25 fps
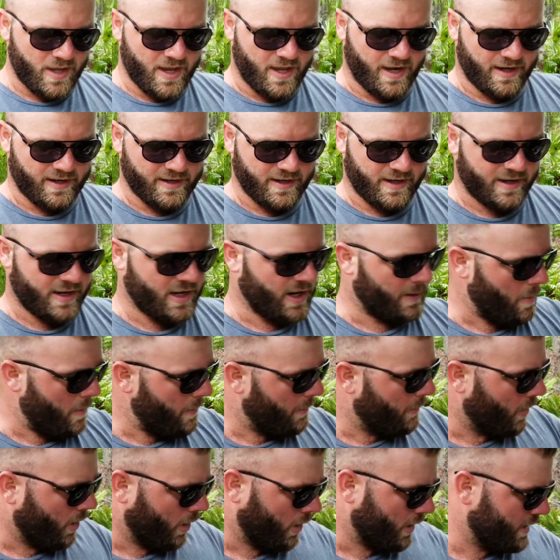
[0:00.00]
and it did come
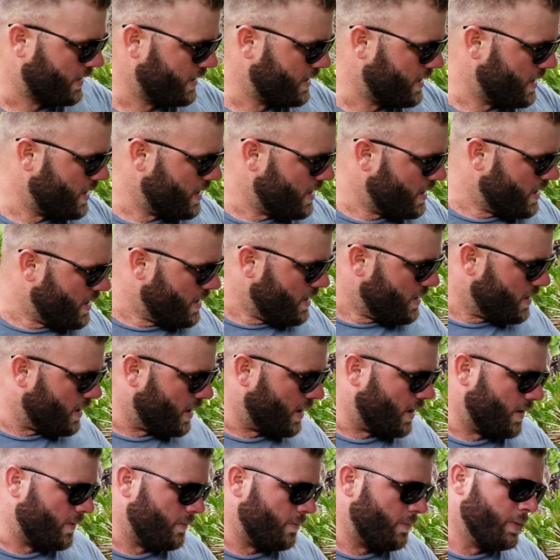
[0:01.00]
apart.
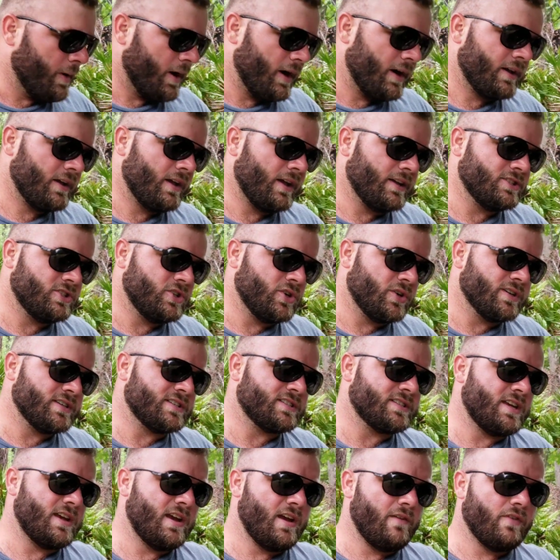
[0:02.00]
But as you can
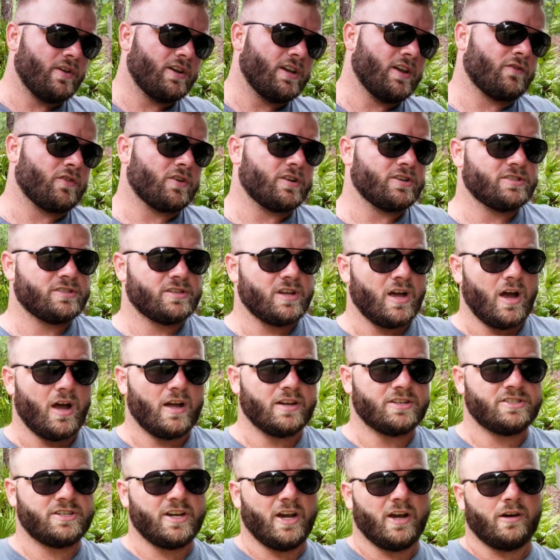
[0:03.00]
see in the different
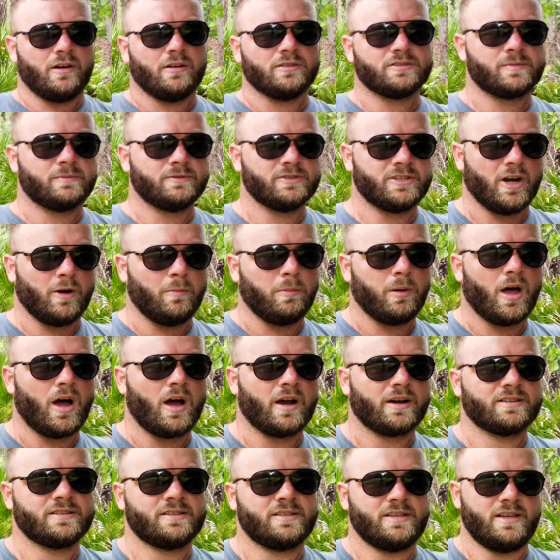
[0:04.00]
gel
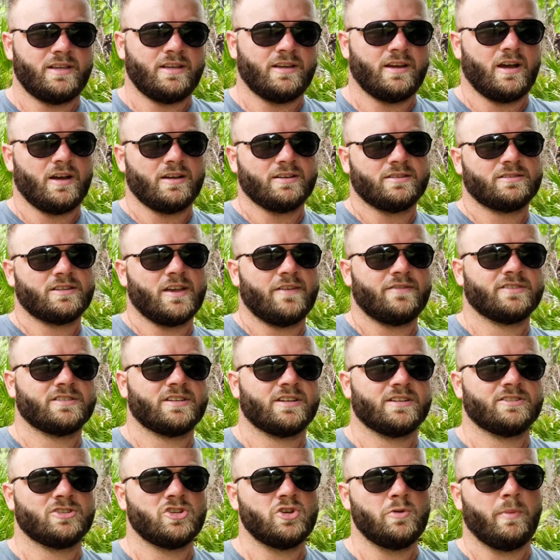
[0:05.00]
blocks, the
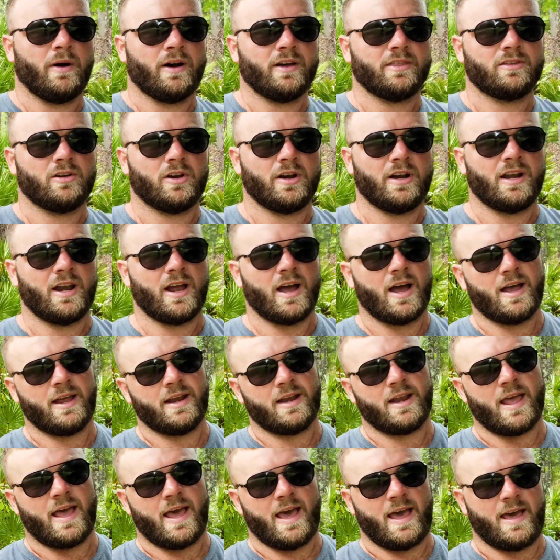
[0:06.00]

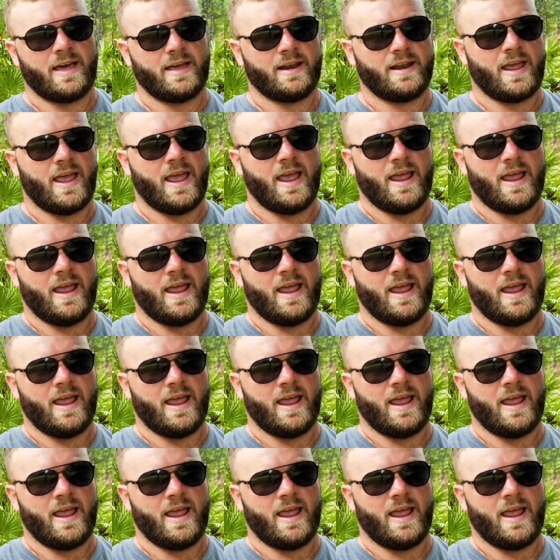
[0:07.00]
7.62x39 had